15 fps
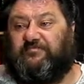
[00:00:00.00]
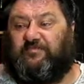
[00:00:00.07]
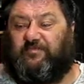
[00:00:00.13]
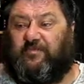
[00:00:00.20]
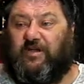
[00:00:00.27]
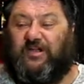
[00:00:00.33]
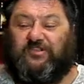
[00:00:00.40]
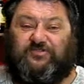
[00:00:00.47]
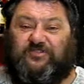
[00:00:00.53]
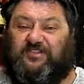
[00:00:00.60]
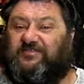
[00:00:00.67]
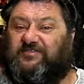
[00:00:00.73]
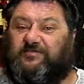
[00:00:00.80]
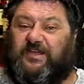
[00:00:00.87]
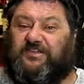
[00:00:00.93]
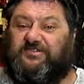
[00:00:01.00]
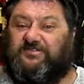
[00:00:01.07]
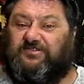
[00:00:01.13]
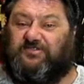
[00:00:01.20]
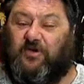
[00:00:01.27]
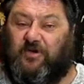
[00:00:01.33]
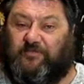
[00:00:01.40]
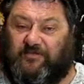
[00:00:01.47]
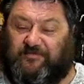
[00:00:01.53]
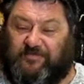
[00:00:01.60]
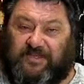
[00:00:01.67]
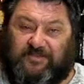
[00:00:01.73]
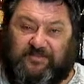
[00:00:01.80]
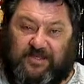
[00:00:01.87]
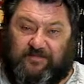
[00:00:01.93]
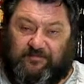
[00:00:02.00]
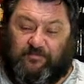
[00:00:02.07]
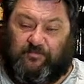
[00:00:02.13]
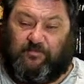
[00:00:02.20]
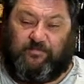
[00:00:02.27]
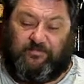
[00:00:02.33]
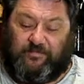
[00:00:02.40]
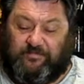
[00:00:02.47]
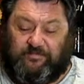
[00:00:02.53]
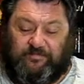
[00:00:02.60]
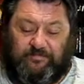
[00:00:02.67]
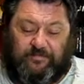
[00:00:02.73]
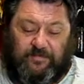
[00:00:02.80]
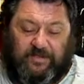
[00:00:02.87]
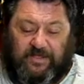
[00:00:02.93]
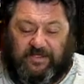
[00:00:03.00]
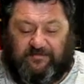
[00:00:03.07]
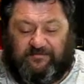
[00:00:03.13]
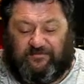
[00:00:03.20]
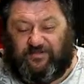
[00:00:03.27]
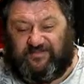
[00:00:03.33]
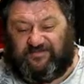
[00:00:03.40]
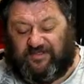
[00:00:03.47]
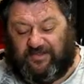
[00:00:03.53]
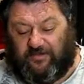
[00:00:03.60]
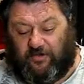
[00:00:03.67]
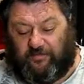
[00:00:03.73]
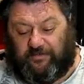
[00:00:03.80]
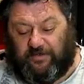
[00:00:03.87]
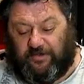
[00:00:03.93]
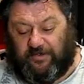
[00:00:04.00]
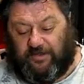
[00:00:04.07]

biotransformation type effect, that, yeah, that first day hop.